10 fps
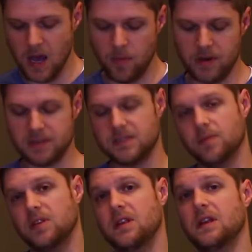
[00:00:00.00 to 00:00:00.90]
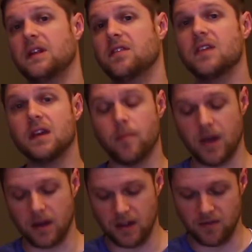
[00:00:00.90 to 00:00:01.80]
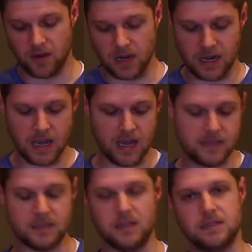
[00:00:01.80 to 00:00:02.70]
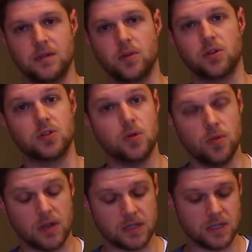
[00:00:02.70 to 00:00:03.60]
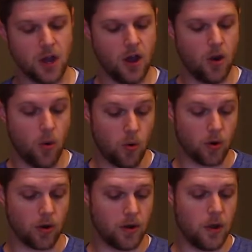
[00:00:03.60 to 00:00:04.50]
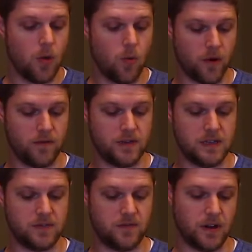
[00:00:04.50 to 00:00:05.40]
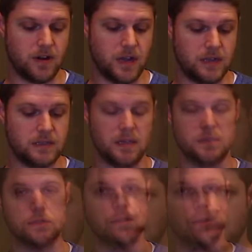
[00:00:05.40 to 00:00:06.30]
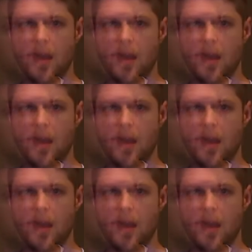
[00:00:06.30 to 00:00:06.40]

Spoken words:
but it's something you need to think about if you're getting a headset similar to this or one of these very headsets.